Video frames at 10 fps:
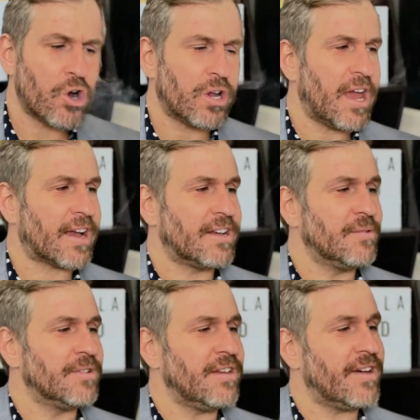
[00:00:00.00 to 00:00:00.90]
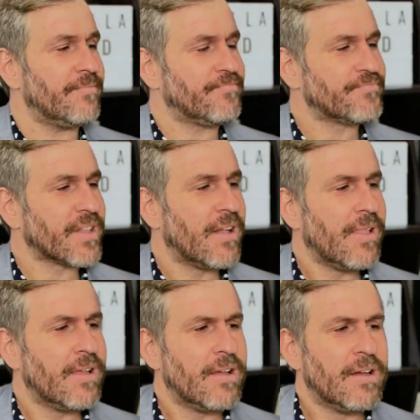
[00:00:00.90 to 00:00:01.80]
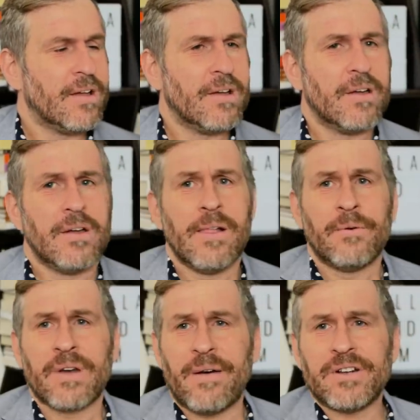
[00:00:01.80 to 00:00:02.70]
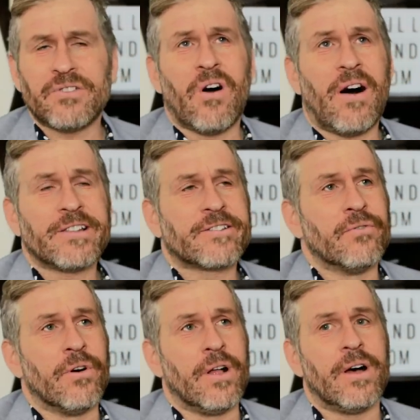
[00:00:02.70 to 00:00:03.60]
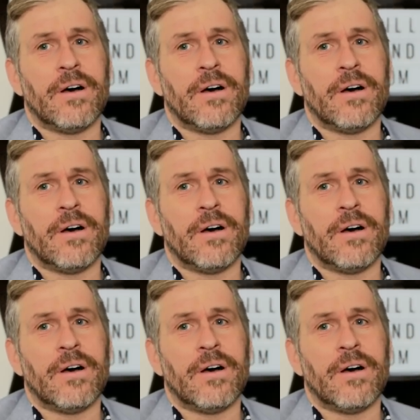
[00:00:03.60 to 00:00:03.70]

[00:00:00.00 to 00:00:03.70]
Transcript: Yeah, can you believe it? When I went to law school,